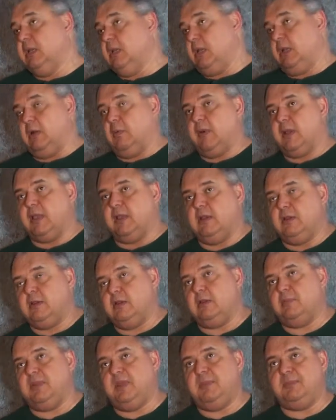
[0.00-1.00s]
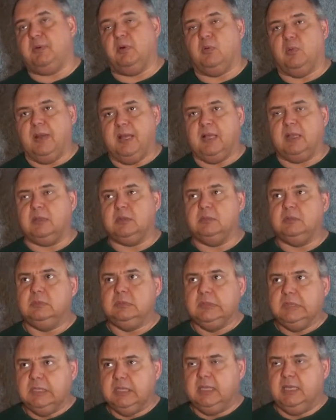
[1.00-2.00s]
You know, what can it do to people? Well,
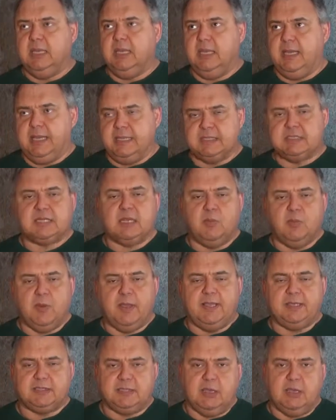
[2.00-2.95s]
in some ways,